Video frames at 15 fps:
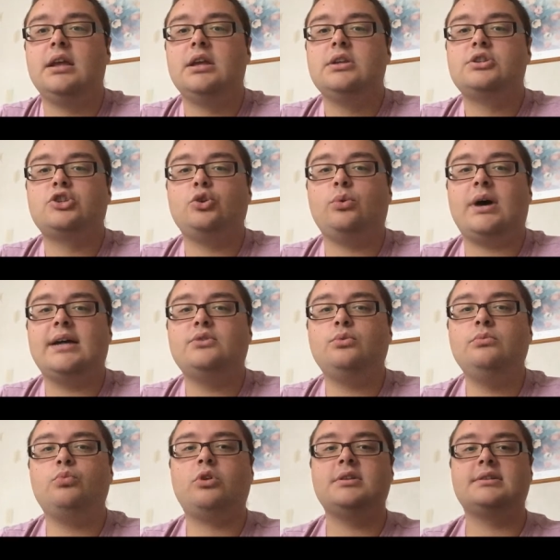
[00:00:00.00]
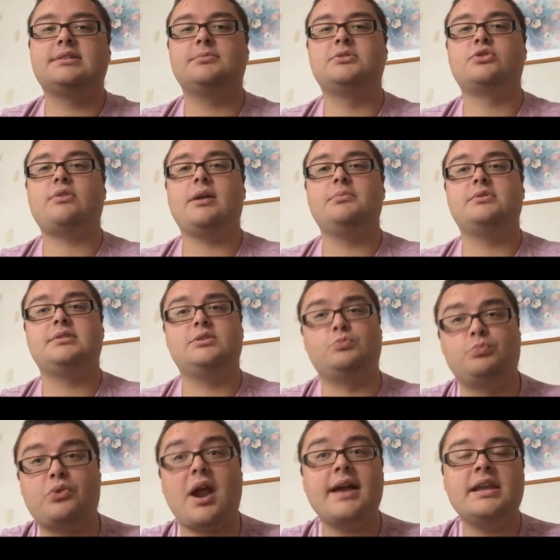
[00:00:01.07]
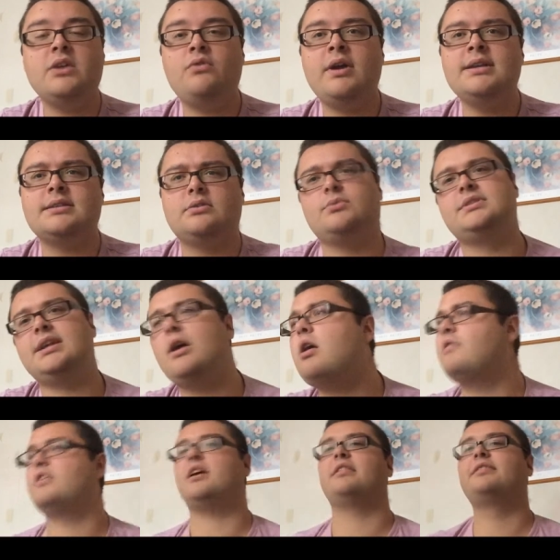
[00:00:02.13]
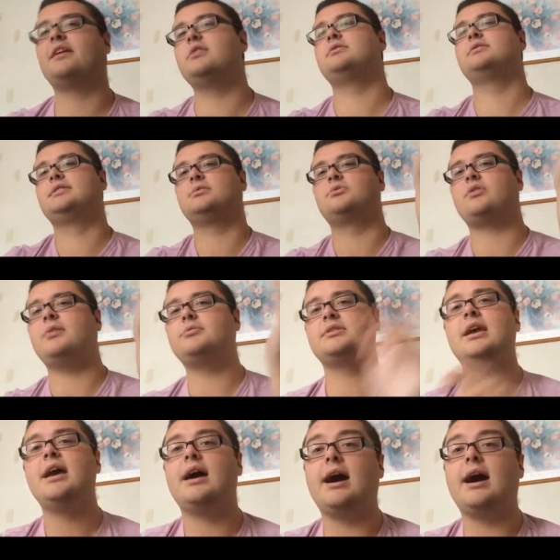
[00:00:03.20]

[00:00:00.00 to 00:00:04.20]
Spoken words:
So I don't want subscribers as bragging rights. I don't want to say, oh, I've got 1,000 subscribers.